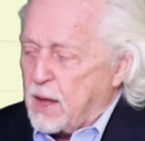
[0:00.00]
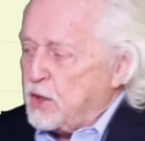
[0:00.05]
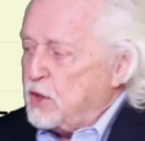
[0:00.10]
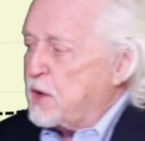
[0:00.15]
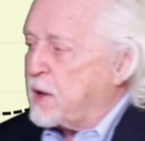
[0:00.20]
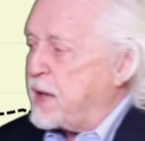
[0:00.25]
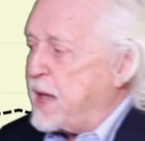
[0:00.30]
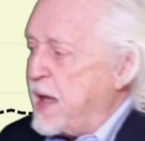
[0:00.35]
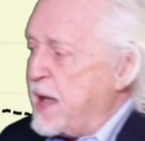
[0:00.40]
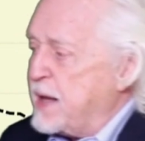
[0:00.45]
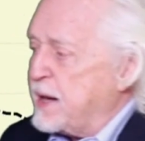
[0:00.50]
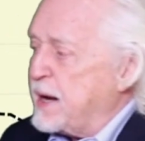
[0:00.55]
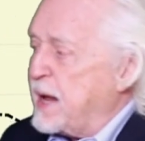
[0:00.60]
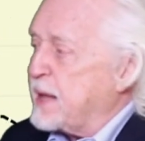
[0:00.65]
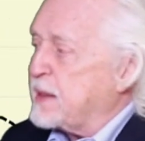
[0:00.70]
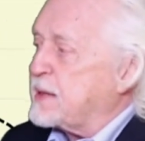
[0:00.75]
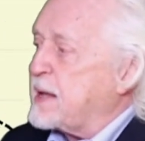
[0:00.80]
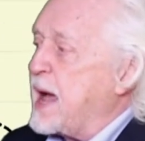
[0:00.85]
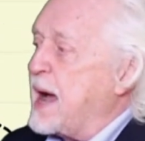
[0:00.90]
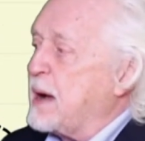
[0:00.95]
You
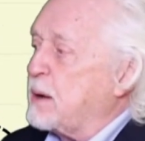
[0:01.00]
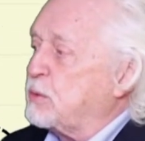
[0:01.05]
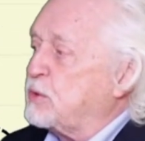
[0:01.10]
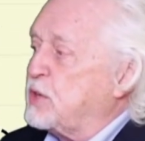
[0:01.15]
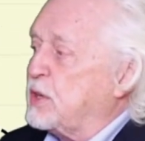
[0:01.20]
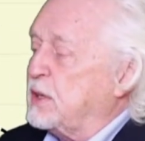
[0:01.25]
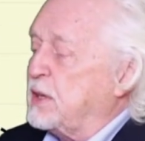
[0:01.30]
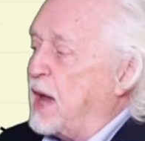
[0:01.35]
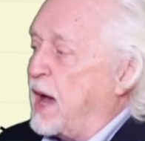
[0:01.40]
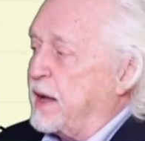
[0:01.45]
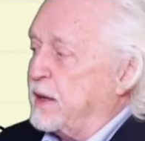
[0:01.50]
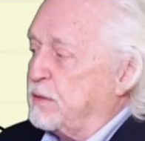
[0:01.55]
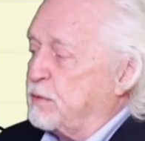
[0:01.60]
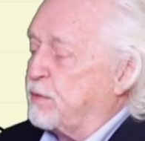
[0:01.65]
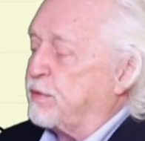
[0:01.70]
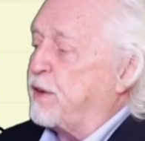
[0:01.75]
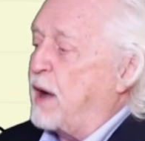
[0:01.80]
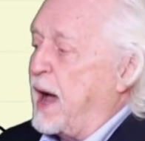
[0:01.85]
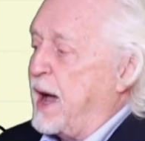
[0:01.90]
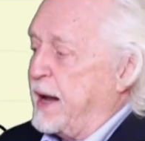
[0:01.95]
cannot count tonight,
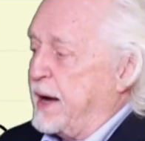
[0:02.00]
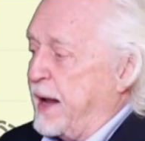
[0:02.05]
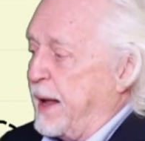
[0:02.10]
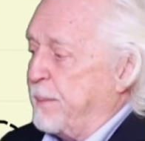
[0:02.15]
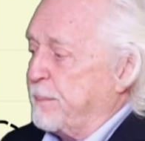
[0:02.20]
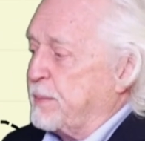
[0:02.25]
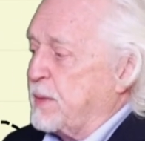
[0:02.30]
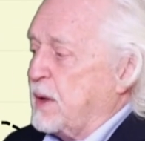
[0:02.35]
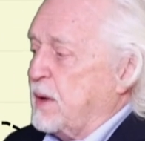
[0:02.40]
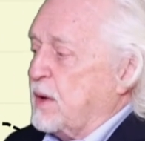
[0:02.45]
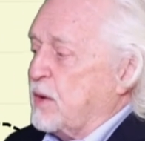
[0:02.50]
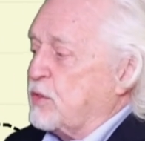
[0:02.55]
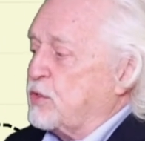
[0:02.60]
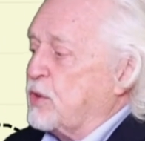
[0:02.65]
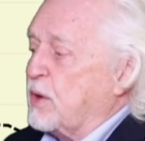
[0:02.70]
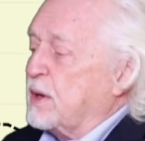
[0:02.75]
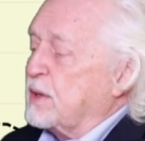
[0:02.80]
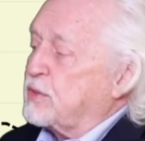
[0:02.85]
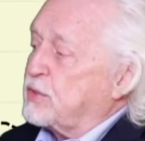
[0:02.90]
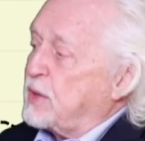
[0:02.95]
Friday. So
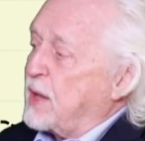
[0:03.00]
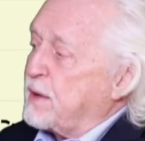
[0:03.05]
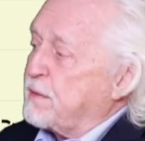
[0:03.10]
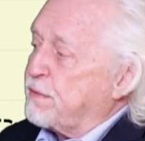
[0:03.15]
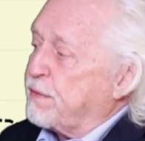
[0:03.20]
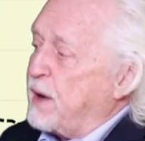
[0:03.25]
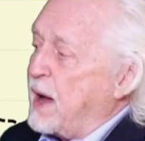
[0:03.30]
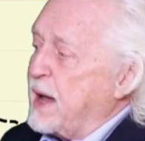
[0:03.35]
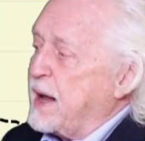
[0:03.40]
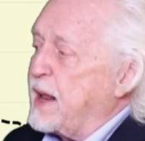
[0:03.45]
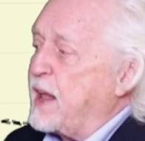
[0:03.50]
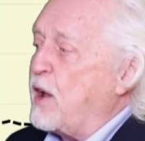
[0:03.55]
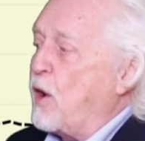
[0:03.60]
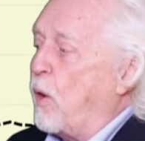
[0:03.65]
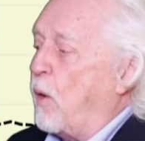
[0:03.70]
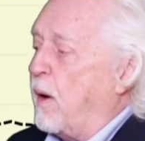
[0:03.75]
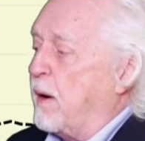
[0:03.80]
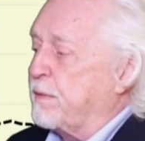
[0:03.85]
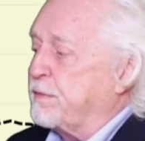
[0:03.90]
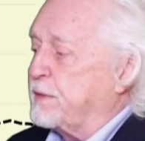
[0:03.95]
let's take Friday
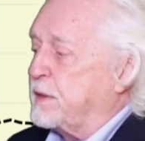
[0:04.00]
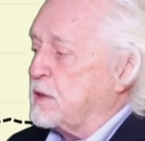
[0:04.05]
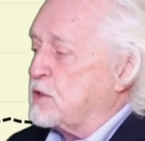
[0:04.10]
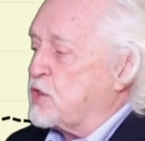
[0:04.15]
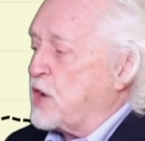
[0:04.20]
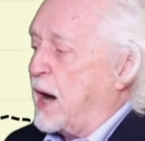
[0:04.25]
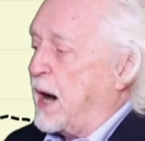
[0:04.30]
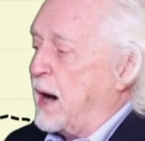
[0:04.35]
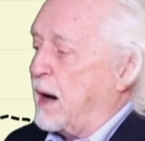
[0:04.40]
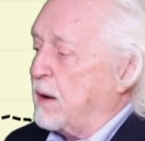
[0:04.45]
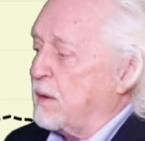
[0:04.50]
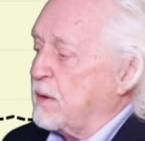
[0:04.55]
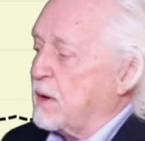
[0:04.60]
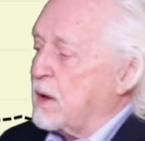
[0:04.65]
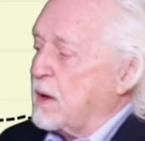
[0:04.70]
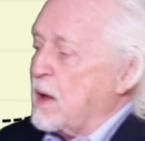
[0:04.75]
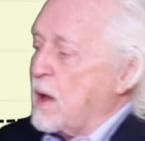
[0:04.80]
off the chart.